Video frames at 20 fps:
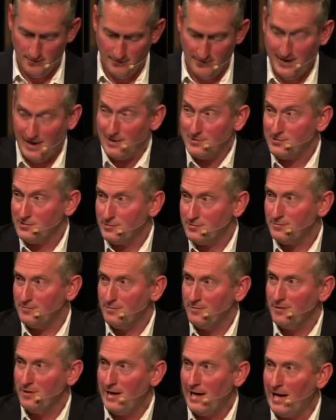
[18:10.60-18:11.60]
That's
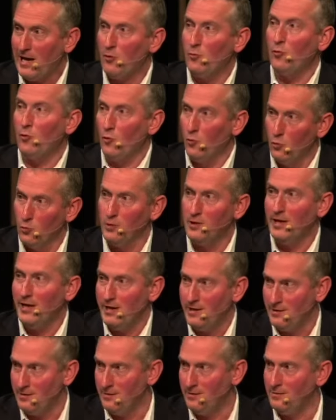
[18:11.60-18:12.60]
how all
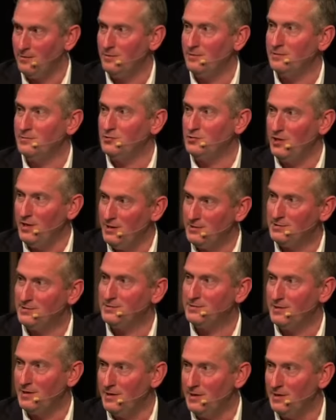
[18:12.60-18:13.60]
in
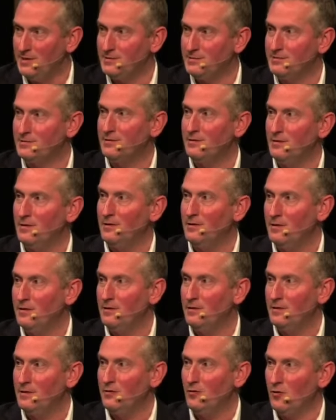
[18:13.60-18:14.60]
Jesus is
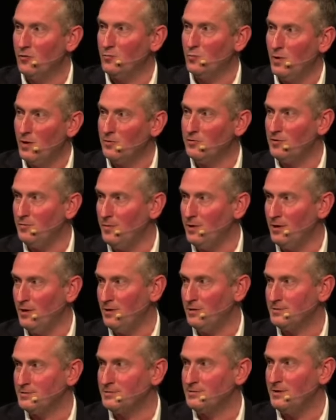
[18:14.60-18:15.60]
on welcoming
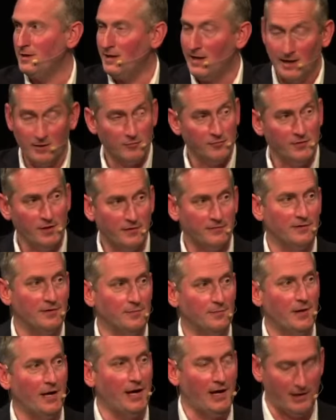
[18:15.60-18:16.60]
us. He held
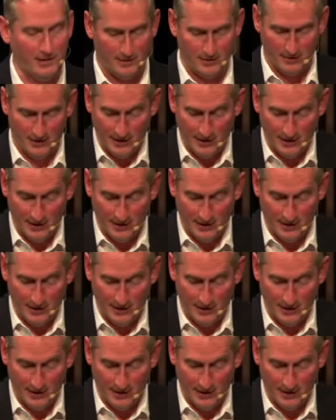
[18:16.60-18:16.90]
nothing back.